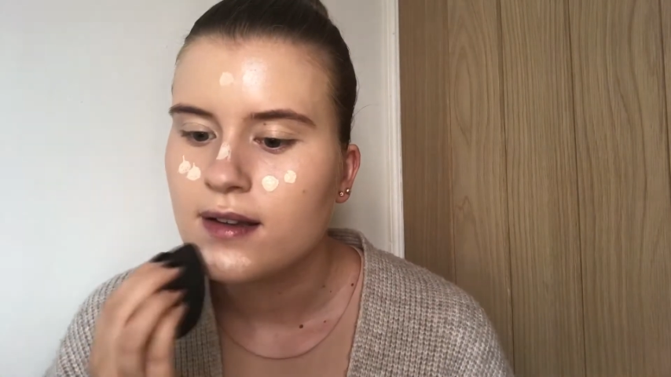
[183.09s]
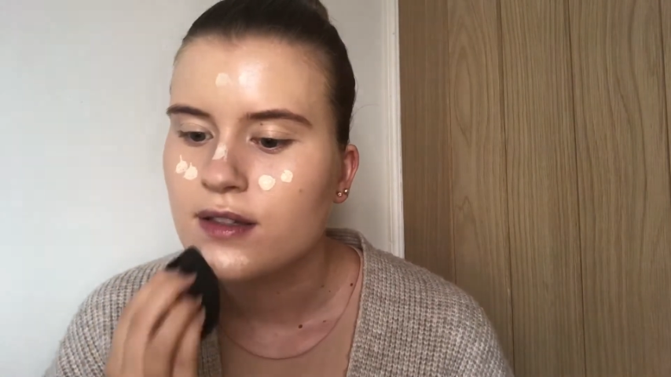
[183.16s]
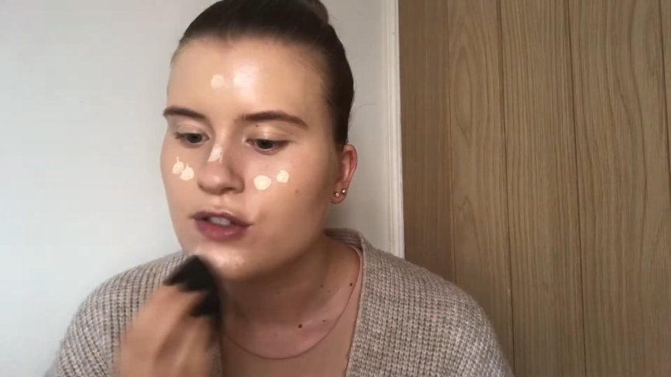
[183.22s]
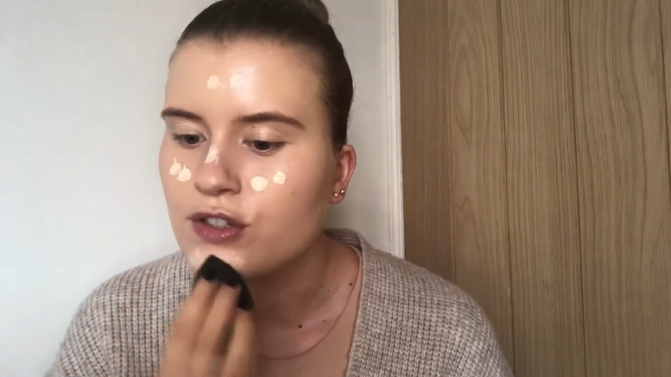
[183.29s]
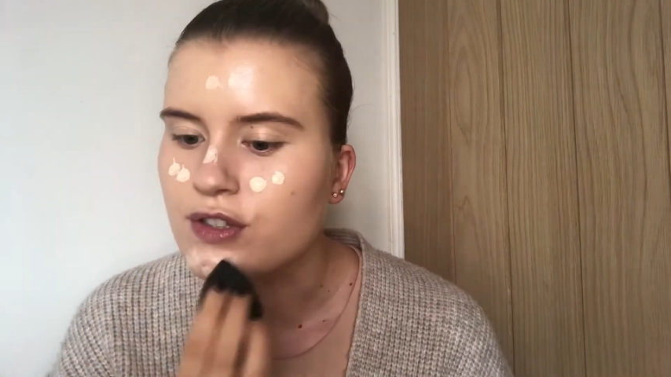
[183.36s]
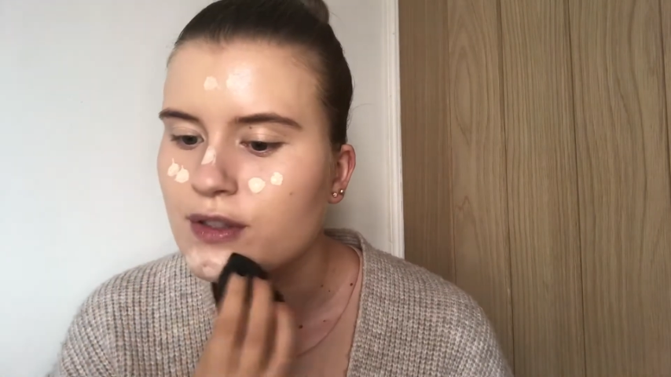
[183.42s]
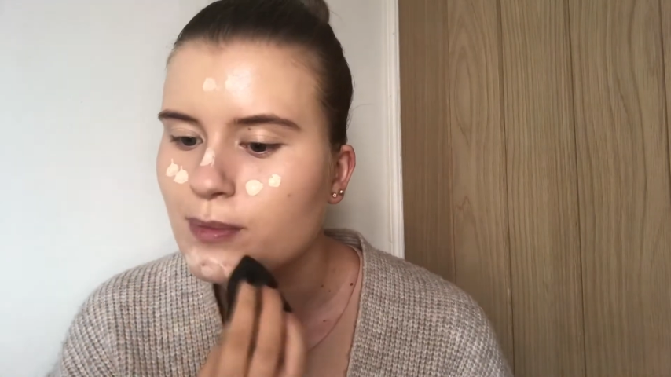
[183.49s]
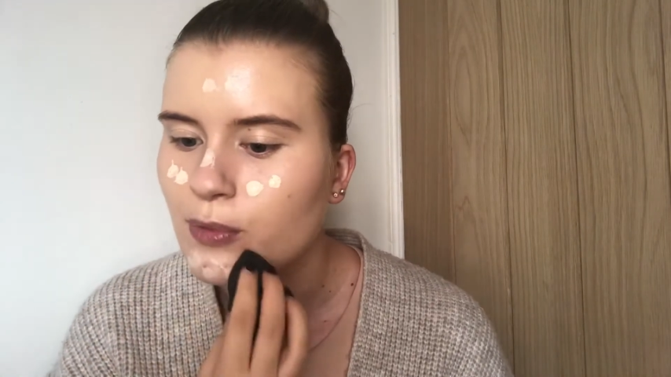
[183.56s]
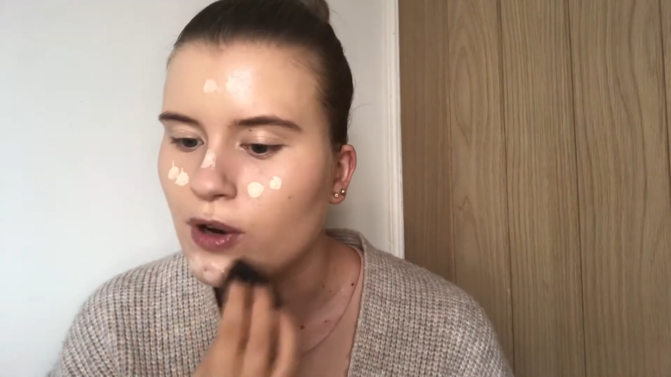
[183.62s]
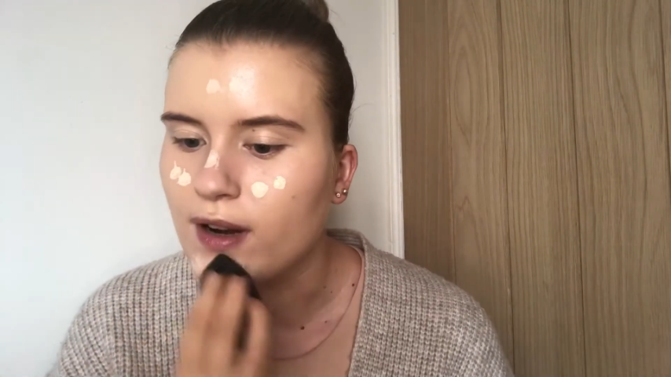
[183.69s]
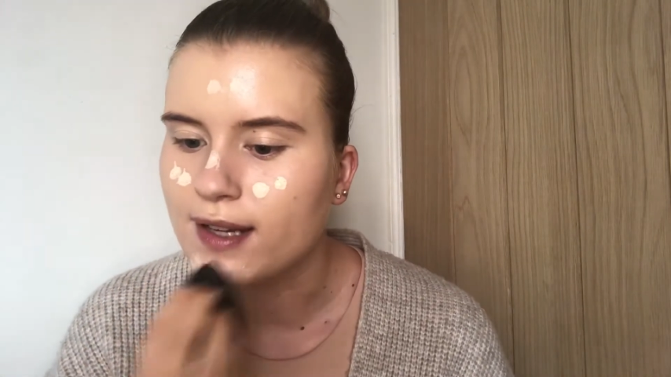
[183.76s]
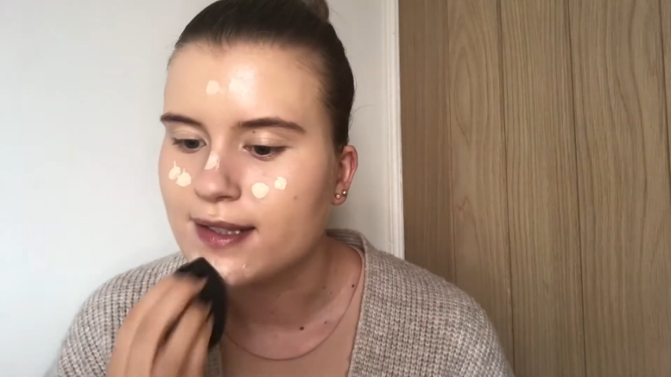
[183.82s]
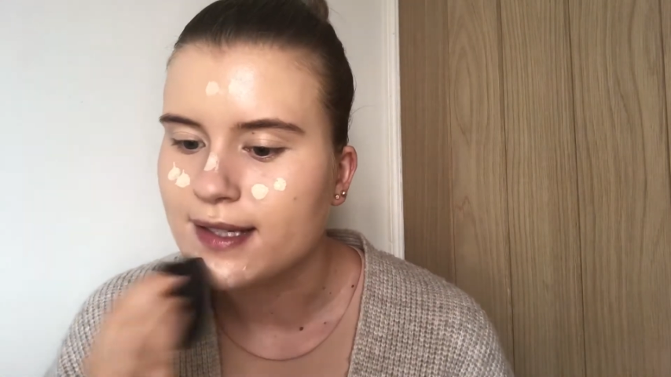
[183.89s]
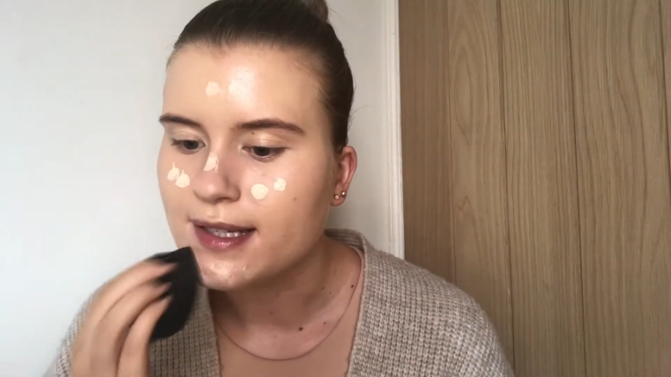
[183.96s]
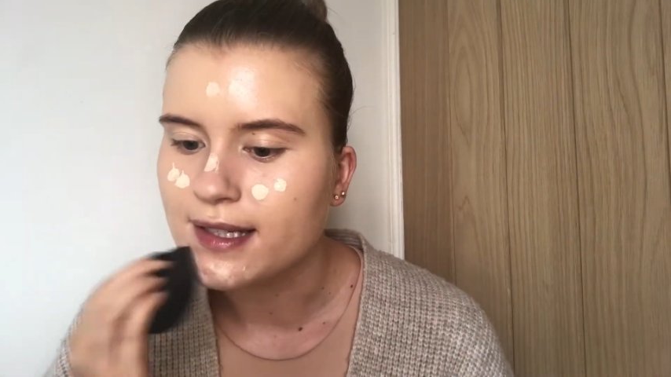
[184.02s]
just to
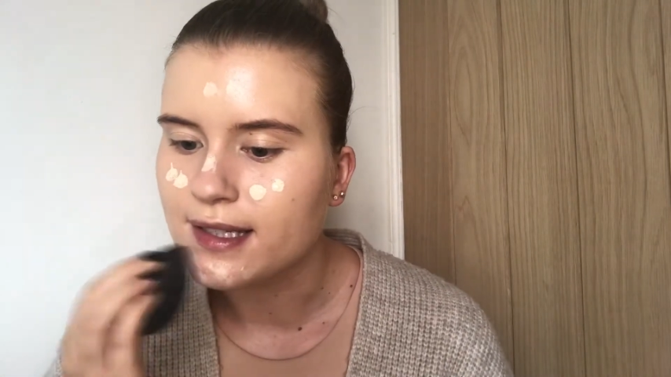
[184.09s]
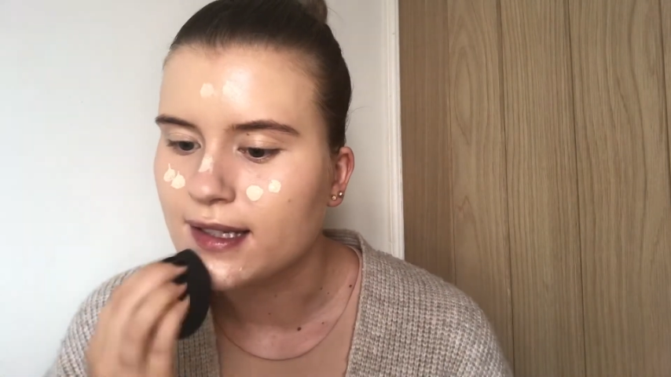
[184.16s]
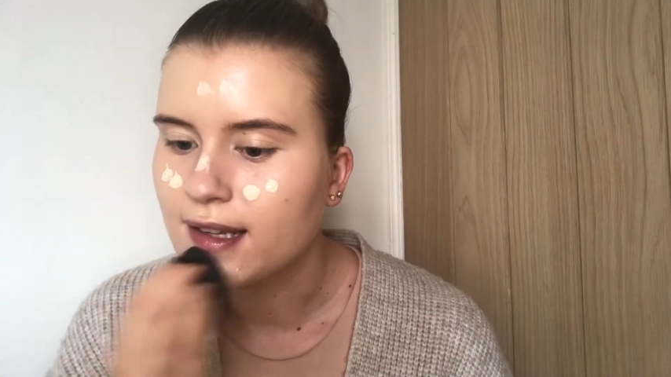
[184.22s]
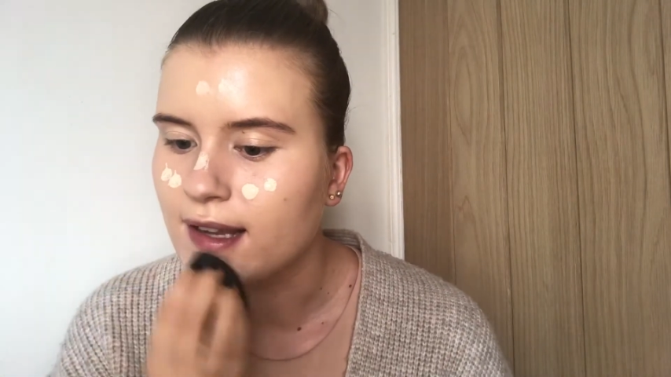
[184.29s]
brighten,